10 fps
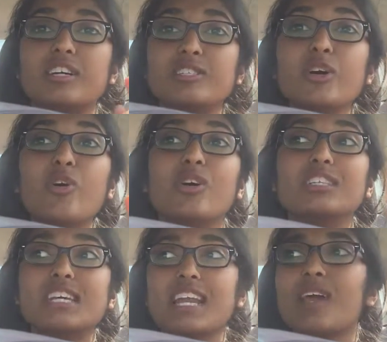So
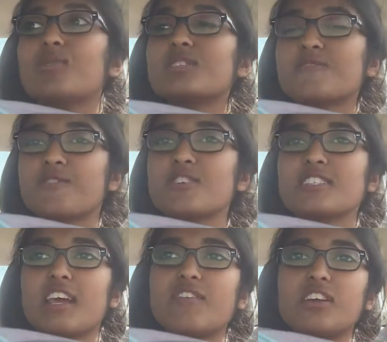today was the
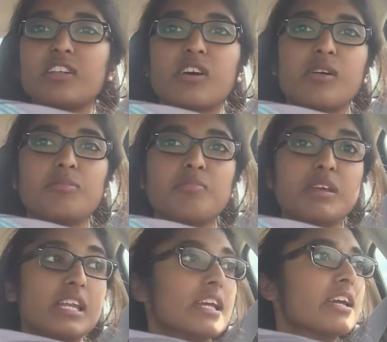first AV Club
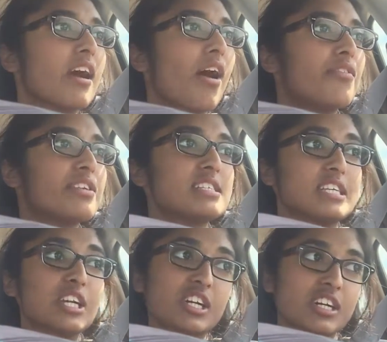meeting of this
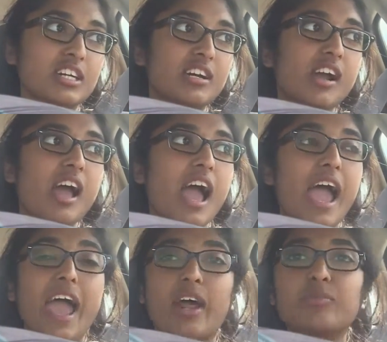year,
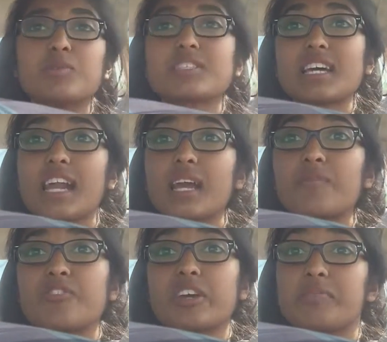and we were signing
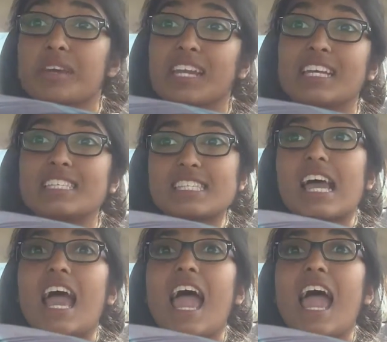up for committees,